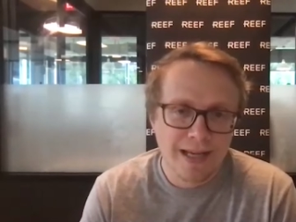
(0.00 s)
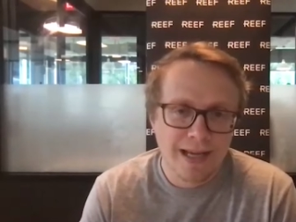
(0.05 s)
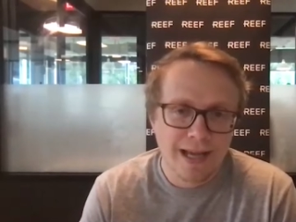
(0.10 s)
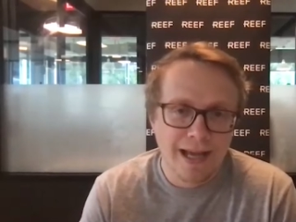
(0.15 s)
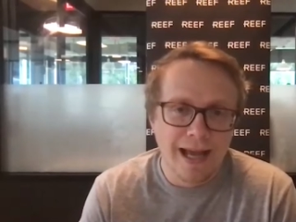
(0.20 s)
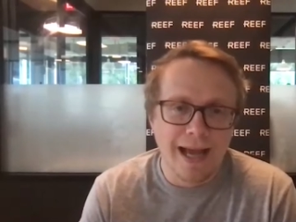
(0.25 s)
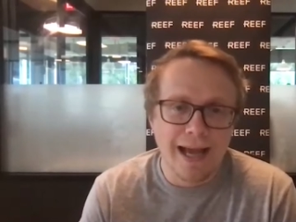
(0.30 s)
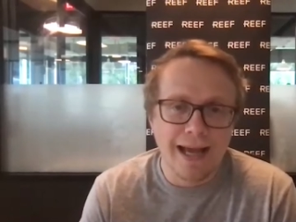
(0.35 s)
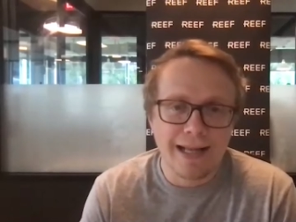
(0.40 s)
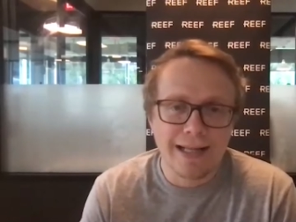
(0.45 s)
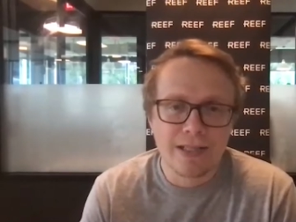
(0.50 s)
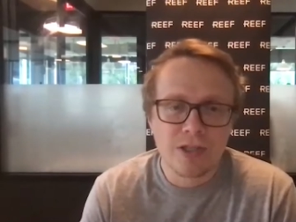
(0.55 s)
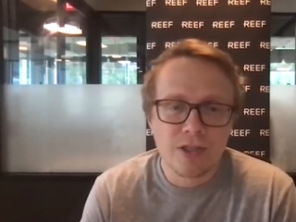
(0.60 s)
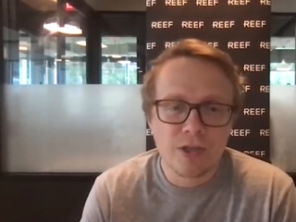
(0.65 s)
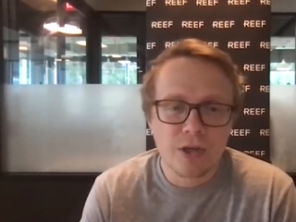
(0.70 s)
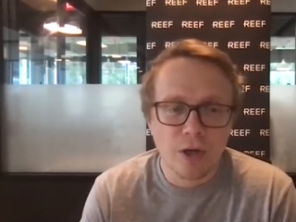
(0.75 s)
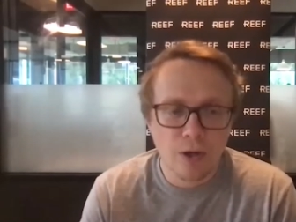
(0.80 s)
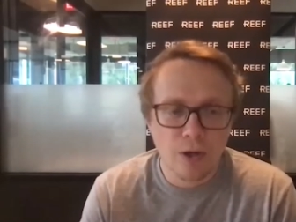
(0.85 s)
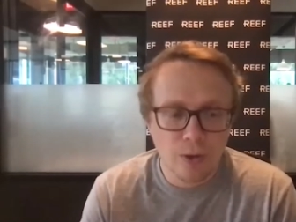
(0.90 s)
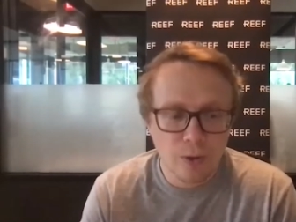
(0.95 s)
And
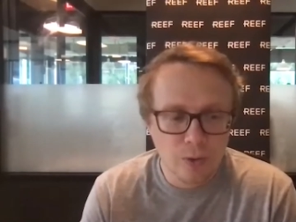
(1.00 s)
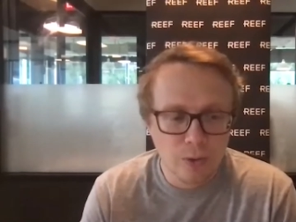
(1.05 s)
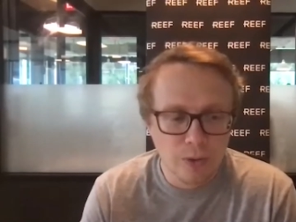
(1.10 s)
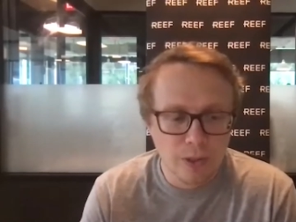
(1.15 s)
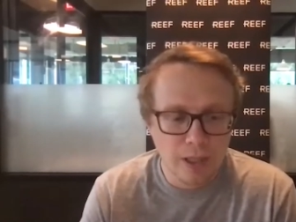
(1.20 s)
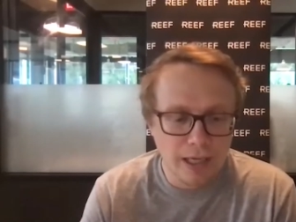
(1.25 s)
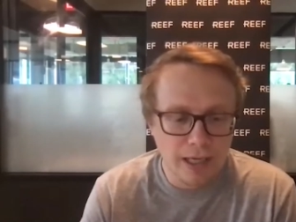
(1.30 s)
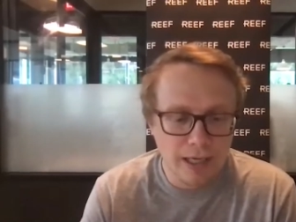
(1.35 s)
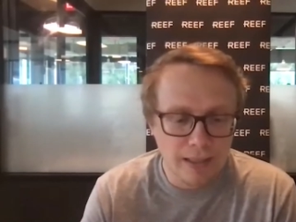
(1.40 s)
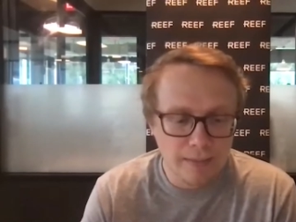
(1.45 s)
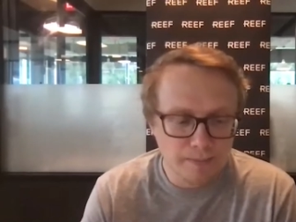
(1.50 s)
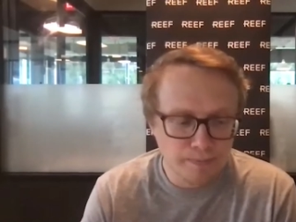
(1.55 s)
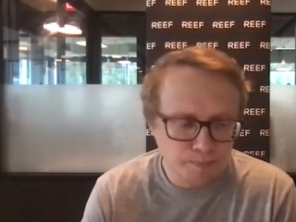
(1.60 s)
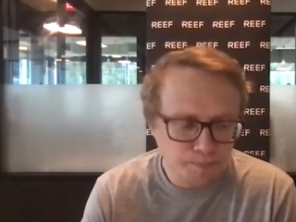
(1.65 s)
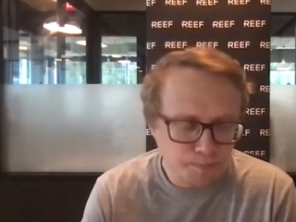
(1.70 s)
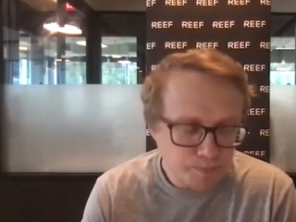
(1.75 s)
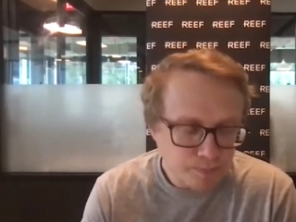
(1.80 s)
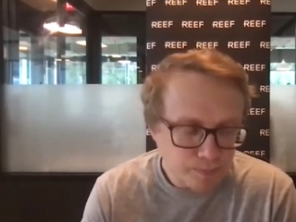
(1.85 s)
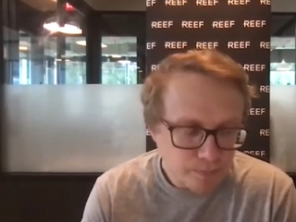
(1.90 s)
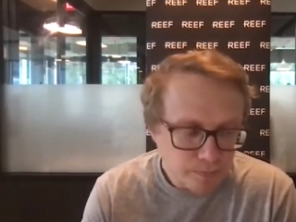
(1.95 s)
so
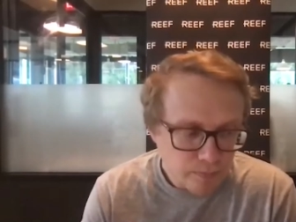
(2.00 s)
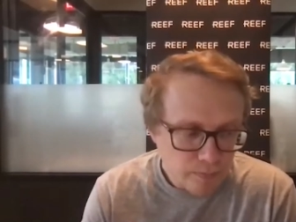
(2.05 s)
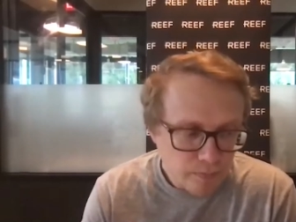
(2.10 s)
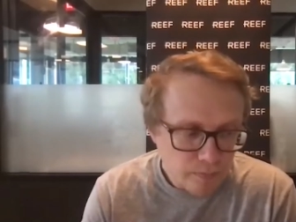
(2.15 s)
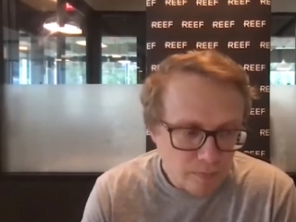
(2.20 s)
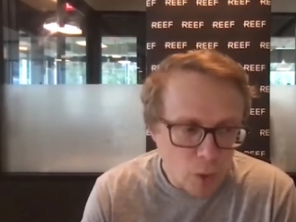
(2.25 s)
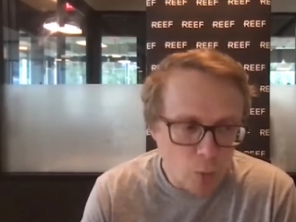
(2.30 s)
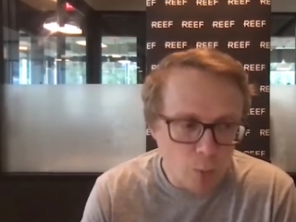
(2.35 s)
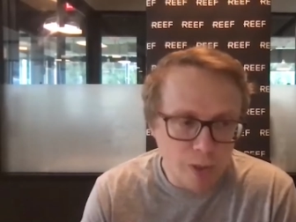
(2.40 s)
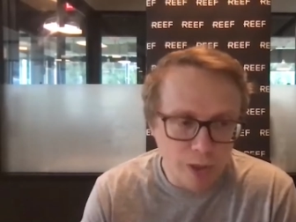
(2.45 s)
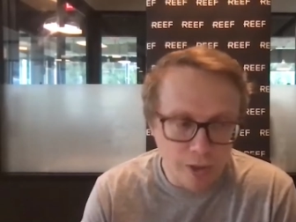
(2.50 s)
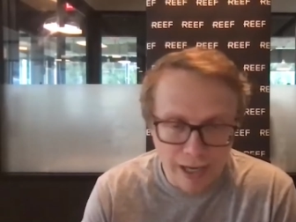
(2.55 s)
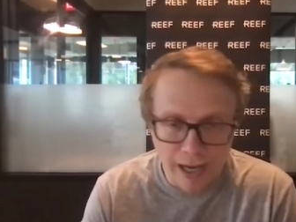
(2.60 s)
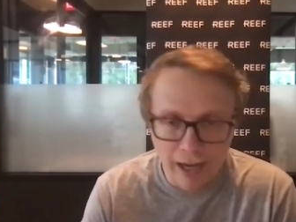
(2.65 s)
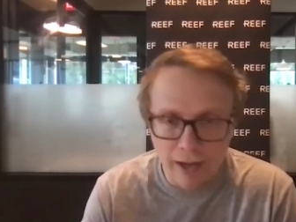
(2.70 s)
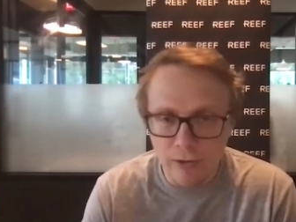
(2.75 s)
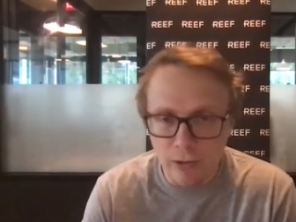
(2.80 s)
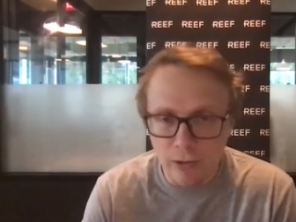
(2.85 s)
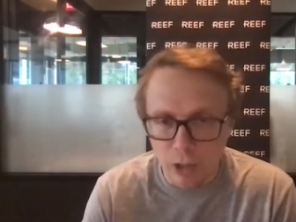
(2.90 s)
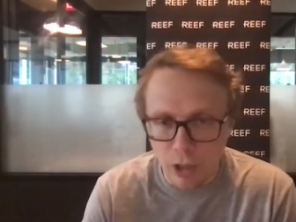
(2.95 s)
um, we are
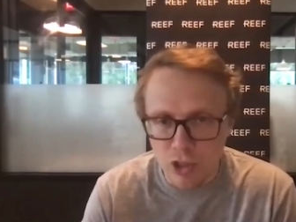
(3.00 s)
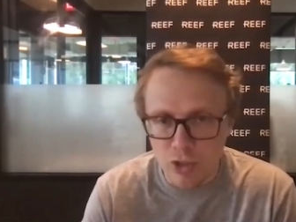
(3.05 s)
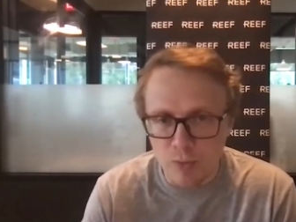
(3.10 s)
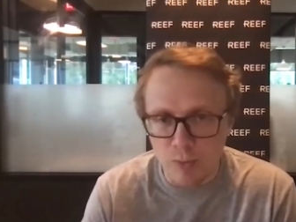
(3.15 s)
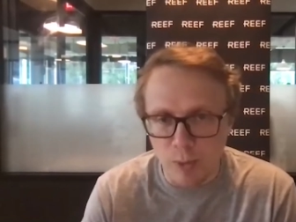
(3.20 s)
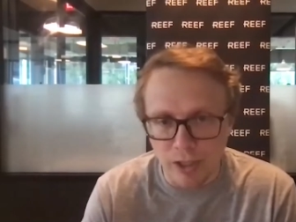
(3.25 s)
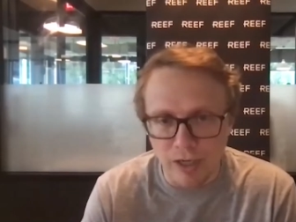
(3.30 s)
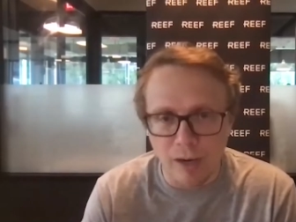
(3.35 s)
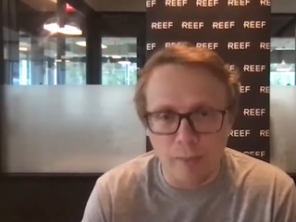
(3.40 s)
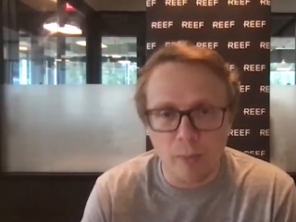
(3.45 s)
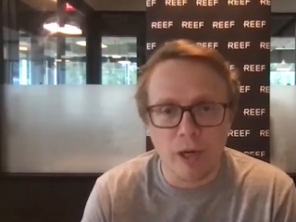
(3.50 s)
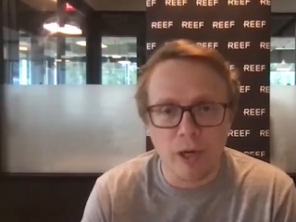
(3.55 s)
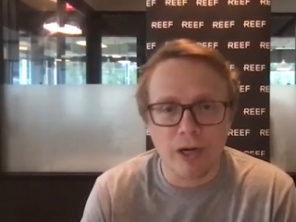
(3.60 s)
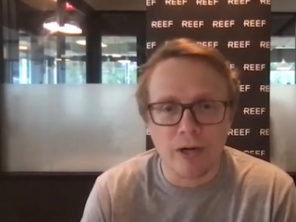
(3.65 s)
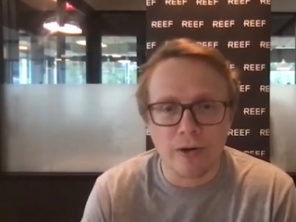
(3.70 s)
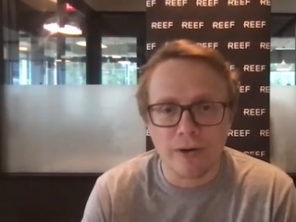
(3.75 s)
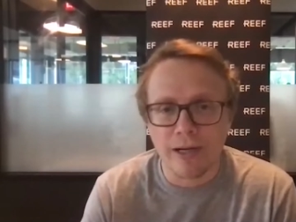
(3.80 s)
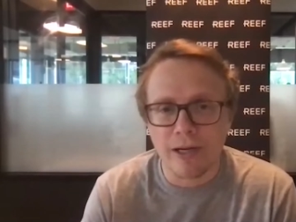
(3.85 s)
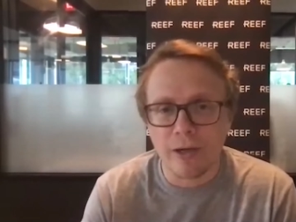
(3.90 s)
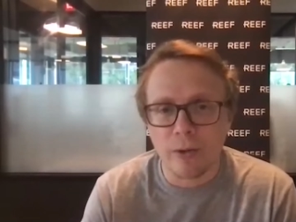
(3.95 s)
now the largest parking
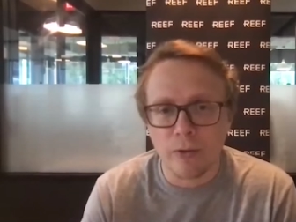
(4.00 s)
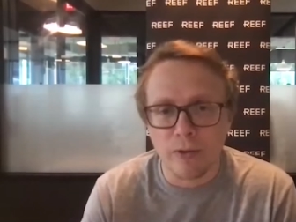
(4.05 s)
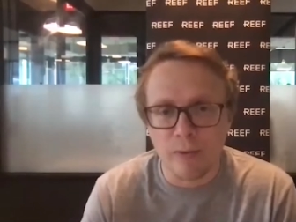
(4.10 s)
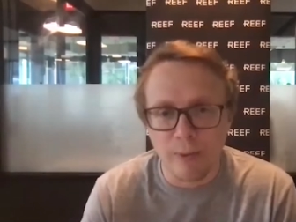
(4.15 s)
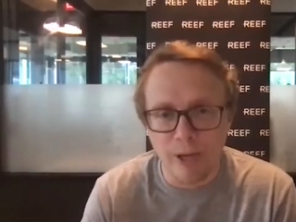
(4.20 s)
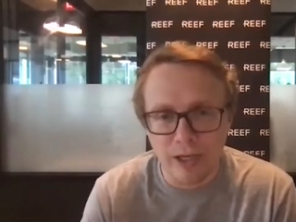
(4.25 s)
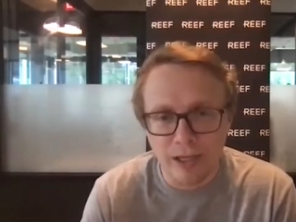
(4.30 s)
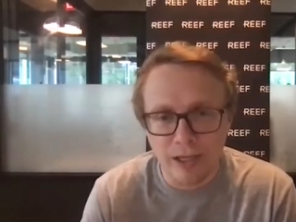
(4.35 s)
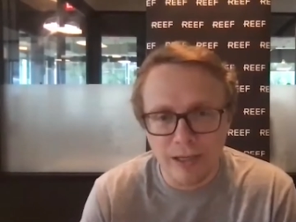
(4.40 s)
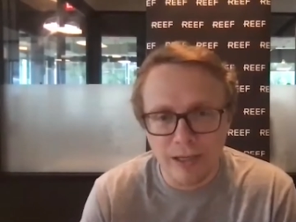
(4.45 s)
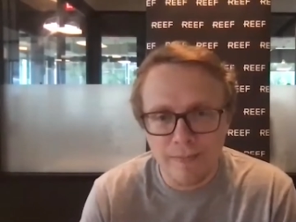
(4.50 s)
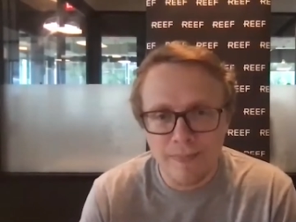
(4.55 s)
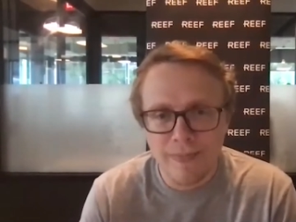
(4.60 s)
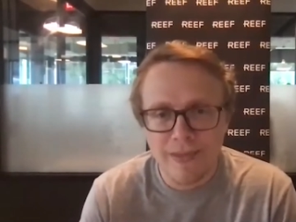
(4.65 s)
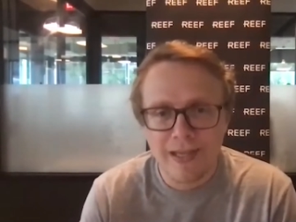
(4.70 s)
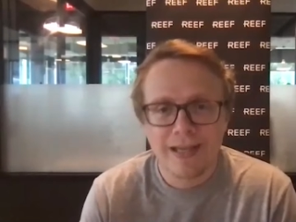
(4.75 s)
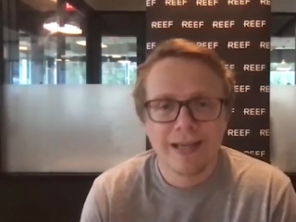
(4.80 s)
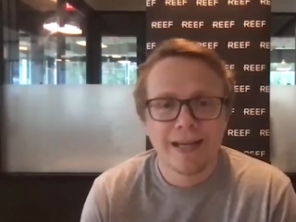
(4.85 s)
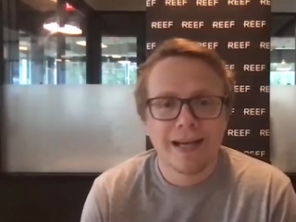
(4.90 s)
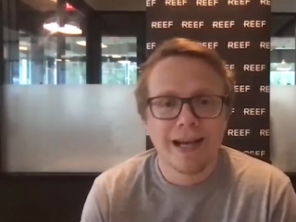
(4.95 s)
operator in North America,
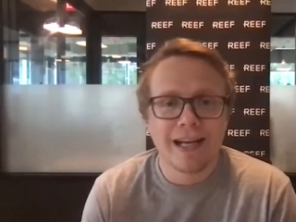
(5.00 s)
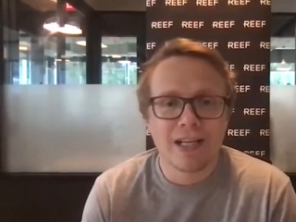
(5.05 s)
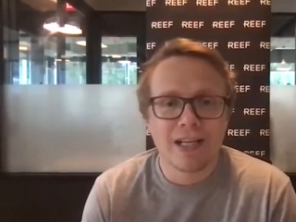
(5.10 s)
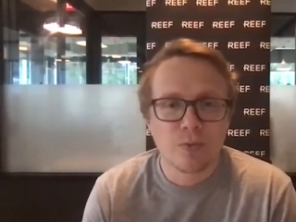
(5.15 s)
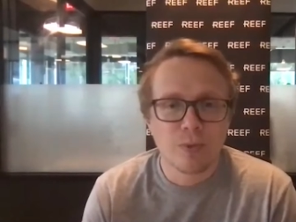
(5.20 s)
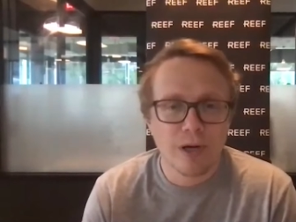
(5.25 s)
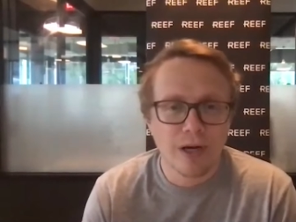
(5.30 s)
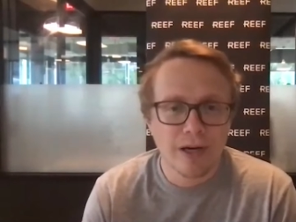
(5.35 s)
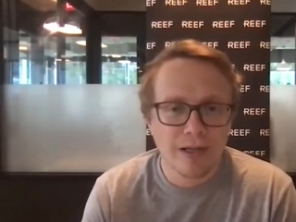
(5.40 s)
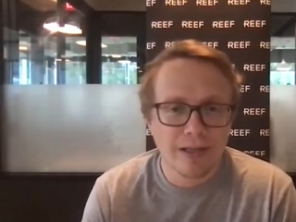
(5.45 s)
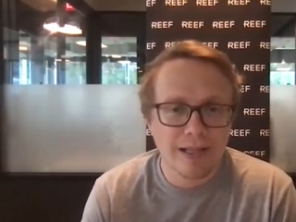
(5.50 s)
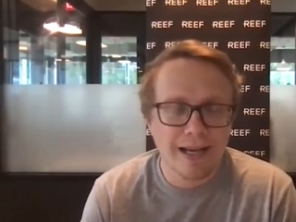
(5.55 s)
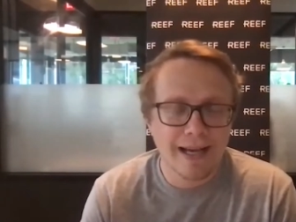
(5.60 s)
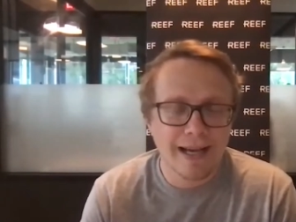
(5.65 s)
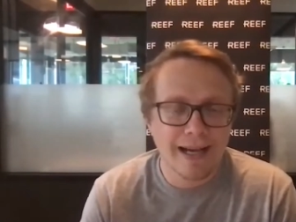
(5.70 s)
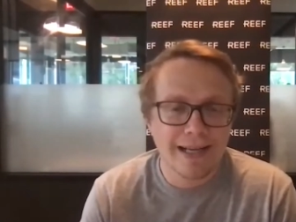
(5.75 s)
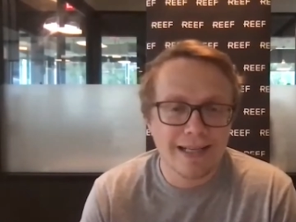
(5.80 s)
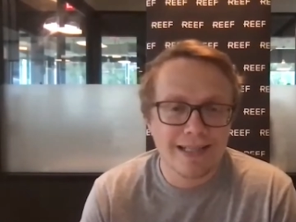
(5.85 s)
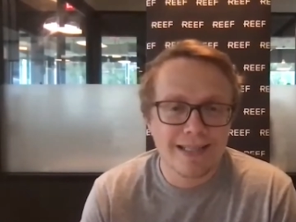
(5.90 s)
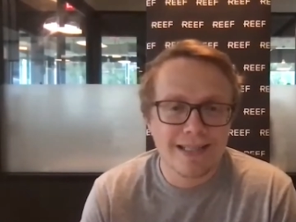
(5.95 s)
as well
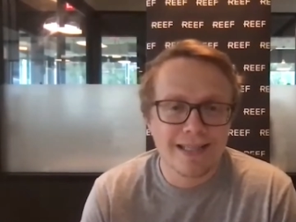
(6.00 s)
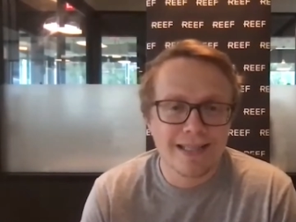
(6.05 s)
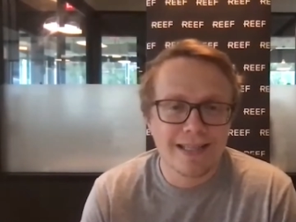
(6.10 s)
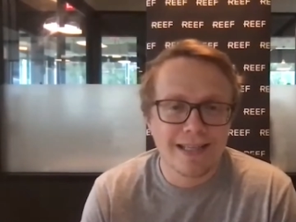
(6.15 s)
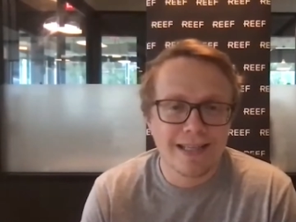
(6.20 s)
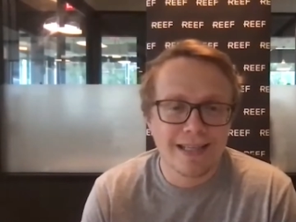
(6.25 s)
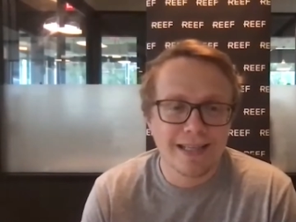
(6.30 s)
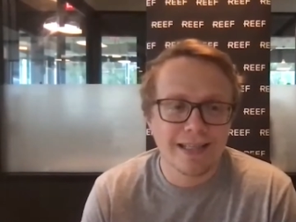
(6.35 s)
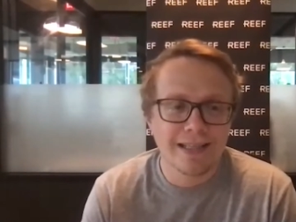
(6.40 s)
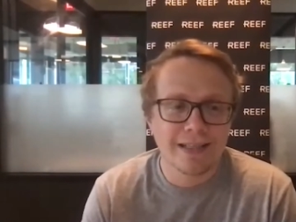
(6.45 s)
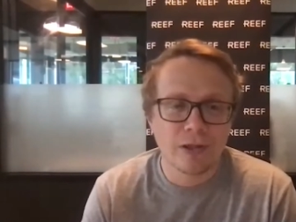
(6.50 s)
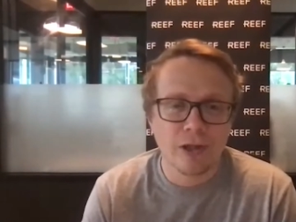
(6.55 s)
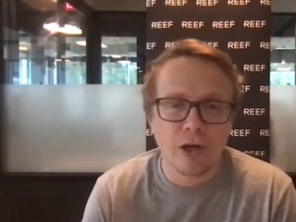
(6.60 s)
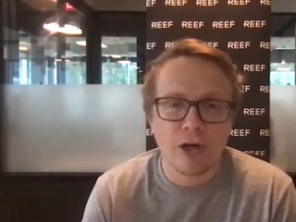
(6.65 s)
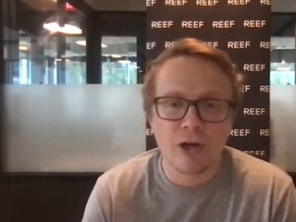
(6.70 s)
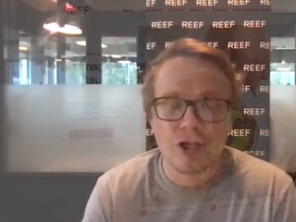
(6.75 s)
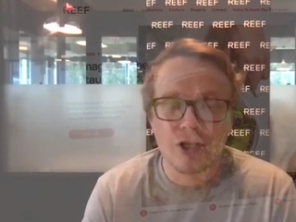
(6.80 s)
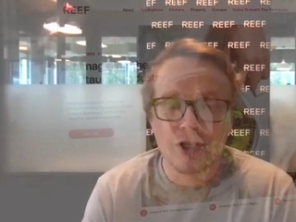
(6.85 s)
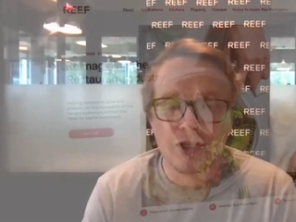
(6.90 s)
as the largest